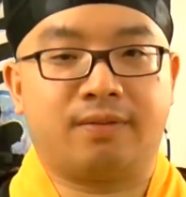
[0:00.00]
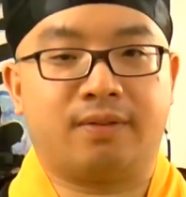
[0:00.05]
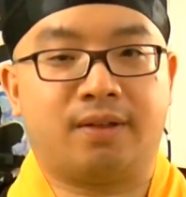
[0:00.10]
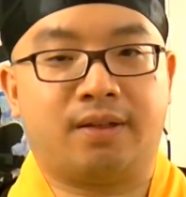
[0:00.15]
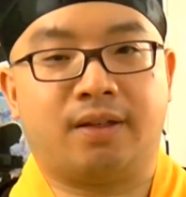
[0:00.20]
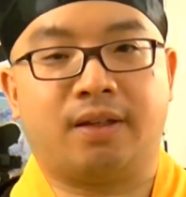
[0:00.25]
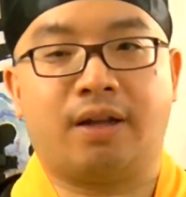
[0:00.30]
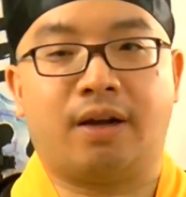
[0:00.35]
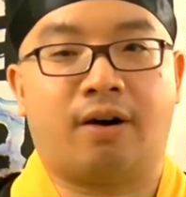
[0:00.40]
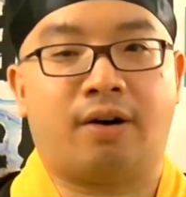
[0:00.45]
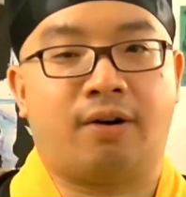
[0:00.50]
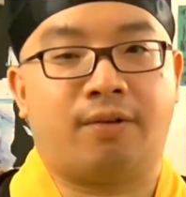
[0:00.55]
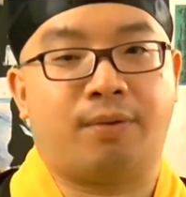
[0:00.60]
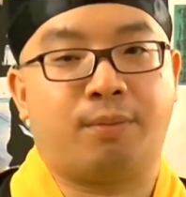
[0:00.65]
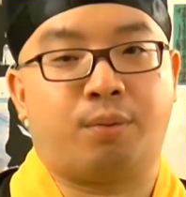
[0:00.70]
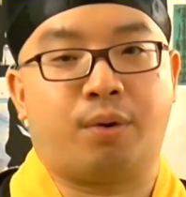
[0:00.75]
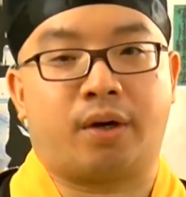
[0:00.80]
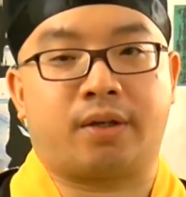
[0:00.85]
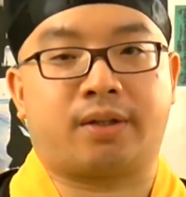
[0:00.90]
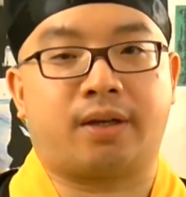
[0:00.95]
They all
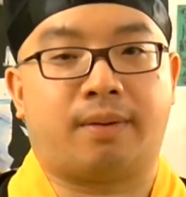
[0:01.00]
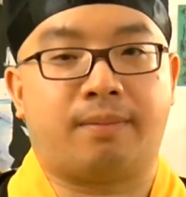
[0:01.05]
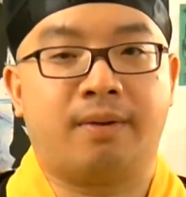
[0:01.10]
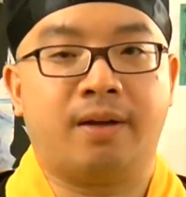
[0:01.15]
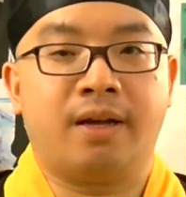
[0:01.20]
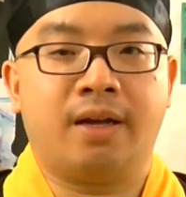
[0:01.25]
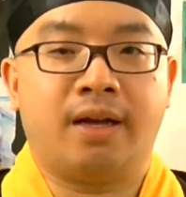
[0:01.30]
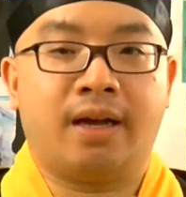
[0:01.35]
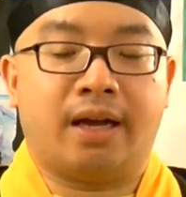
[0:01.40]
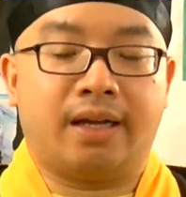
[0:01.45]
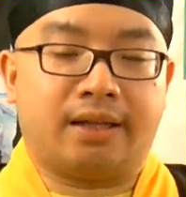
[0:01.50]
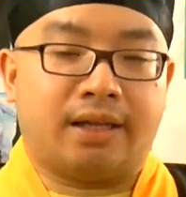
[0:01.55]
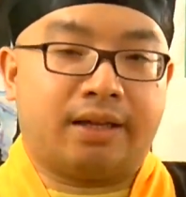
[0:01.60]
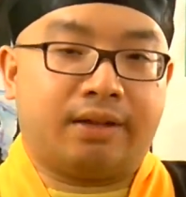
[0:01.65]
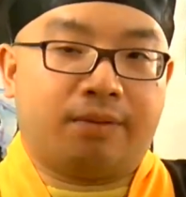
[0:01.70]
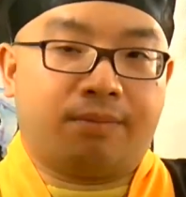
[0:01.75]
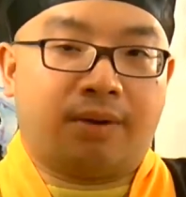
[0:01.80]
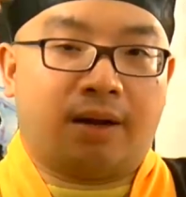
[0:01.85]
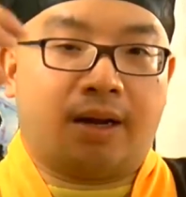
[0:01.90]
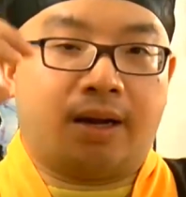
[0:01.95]
worked up, and
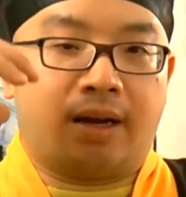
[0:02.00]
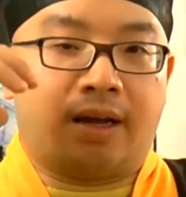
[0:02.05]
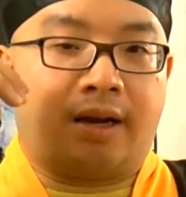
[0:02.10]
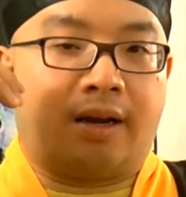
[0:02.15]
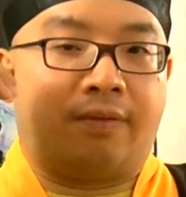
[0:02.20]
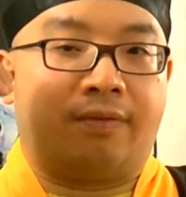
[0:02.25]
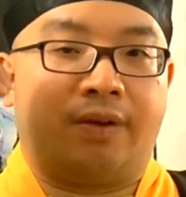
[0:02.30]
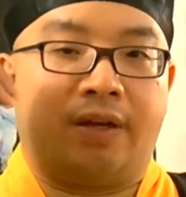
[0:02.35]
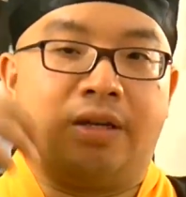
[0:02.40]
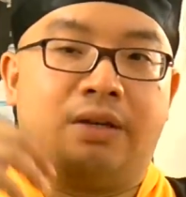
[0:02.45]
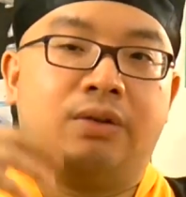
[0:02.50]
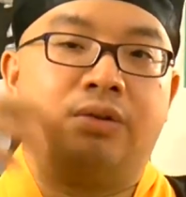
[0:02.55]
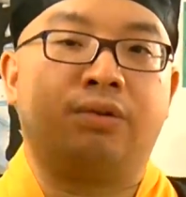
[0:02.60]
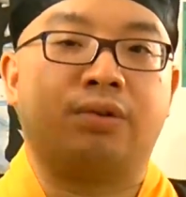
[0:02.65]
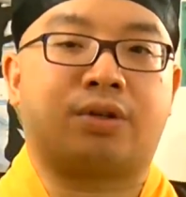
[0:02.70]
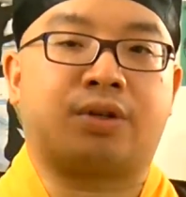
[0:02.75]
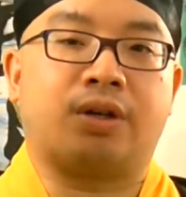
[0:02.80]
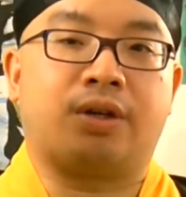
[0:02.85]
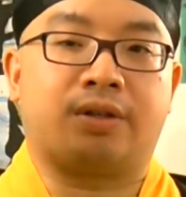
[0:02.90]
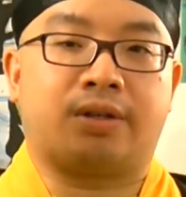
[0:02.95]
then a lot of
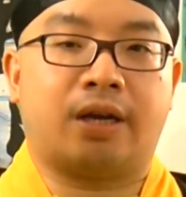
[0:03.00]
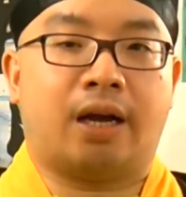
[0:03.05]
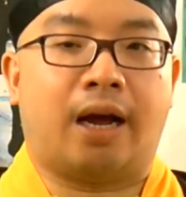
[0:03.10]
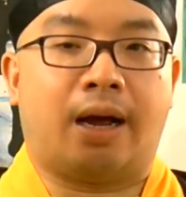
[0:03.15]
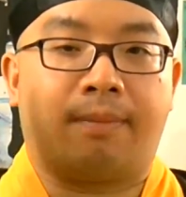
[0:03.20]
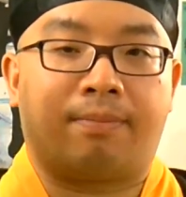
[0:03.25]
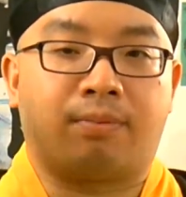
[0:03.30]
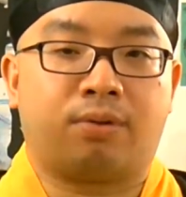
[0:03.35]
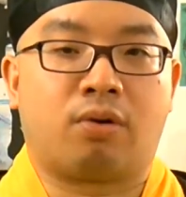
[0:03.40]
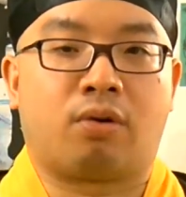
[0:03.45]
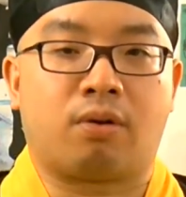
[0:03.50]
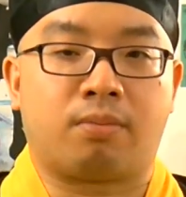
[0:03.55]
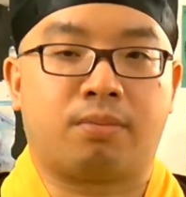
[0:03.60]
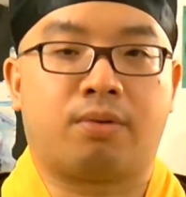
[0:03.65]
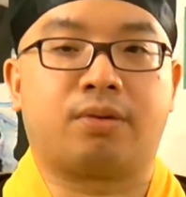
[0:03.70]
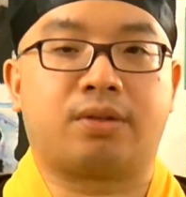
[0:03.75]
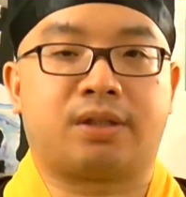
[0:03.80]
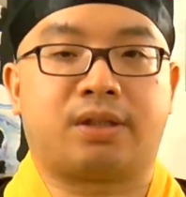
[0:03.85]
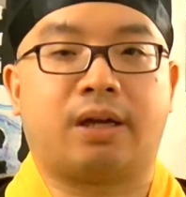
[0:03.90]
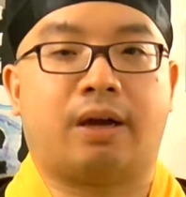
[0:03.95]
illusions,
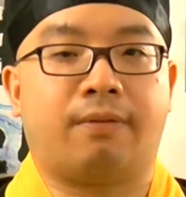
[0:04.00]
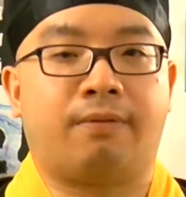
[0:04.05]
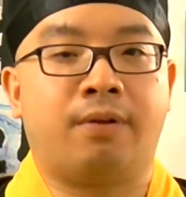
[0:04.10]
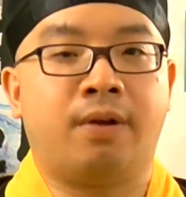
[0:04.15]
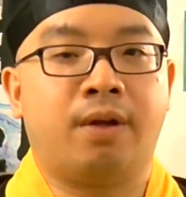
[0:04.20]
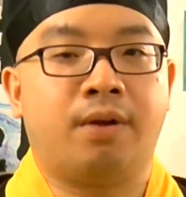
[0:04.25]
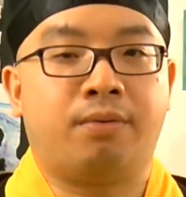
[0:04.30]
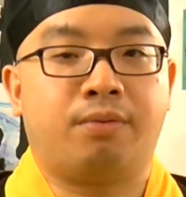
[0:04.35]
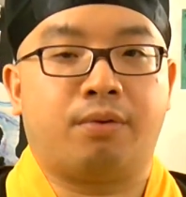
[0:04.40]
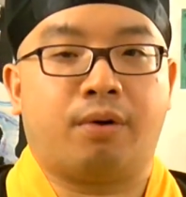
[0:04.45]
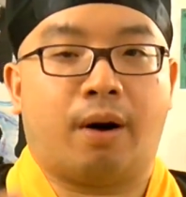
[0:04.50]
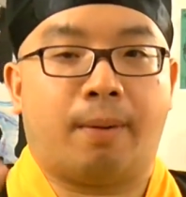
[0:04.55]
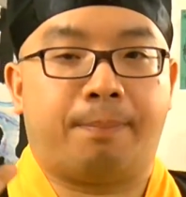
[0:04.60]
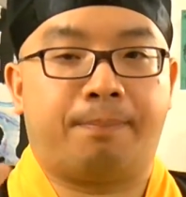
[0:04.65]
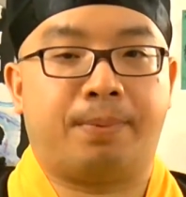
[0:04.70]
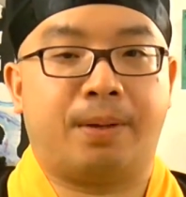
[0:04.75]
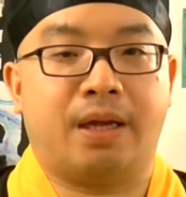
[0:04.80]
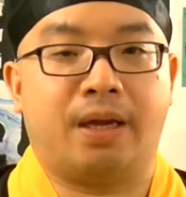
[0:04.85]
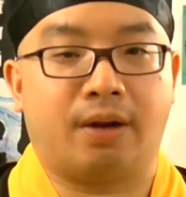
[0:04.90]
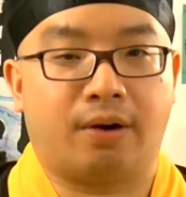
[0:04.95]
abnormal stuff will
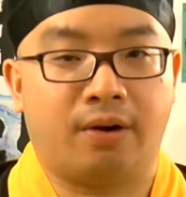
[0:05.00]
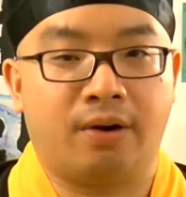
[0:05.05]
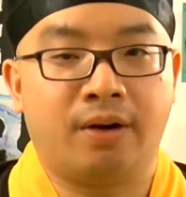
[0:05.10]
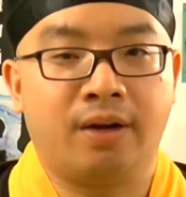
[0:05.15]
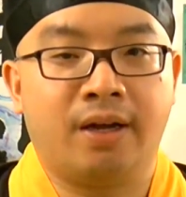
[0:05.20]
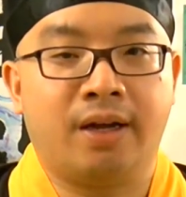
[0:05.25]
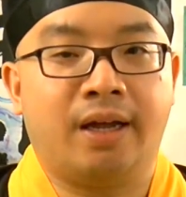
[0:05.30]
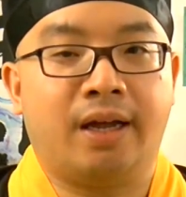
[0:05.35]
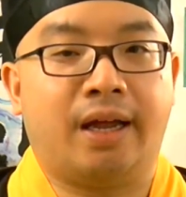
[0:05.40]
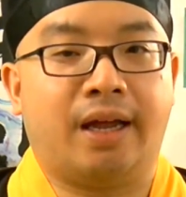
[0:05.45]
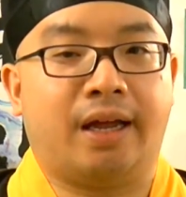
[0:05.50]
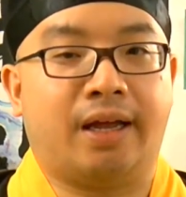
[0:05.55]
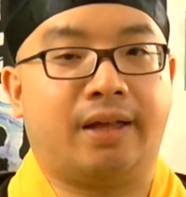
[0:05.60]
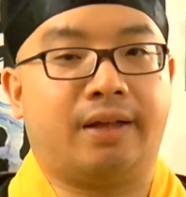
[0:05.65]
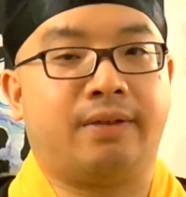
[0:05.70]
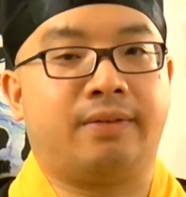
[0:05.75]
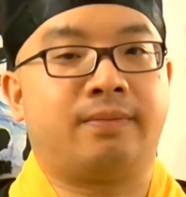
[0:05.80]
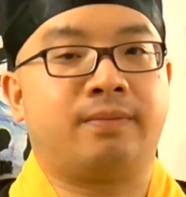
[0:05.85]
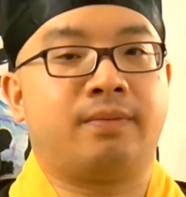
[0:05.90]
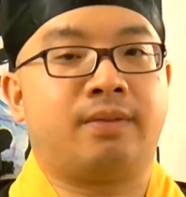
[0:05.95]
appear
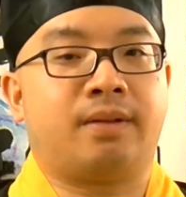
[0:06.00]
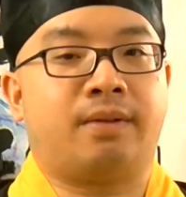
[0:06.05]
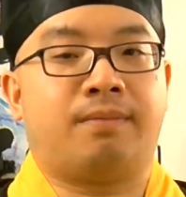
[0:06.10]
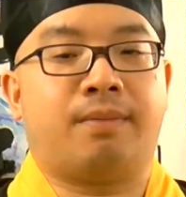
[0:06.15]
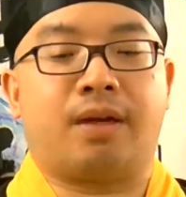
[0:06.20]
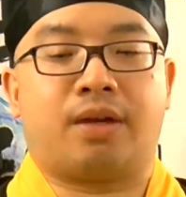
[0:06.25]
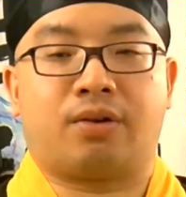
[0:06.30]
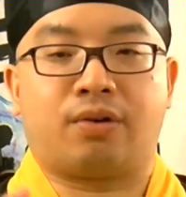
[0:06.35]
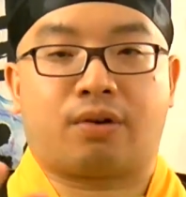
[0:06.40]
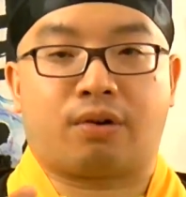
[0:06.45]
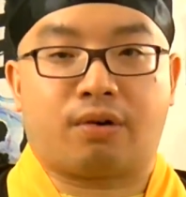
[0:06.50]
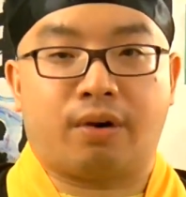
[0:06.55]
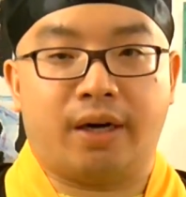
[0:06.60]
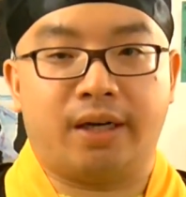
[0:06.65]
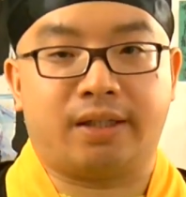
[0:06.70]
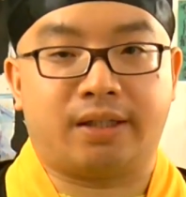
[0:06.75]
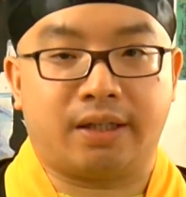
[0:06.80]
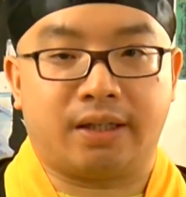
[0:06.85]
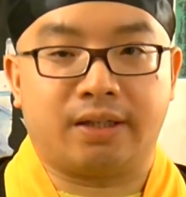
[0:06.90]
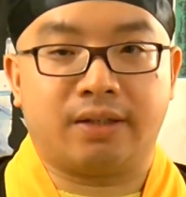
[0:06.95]
and make you
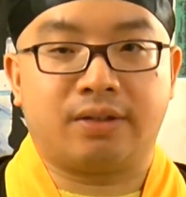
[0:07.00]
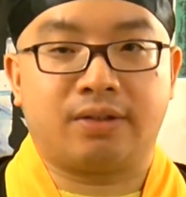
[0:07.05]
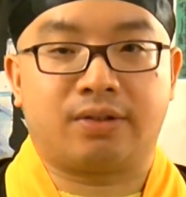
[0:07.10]
crazy.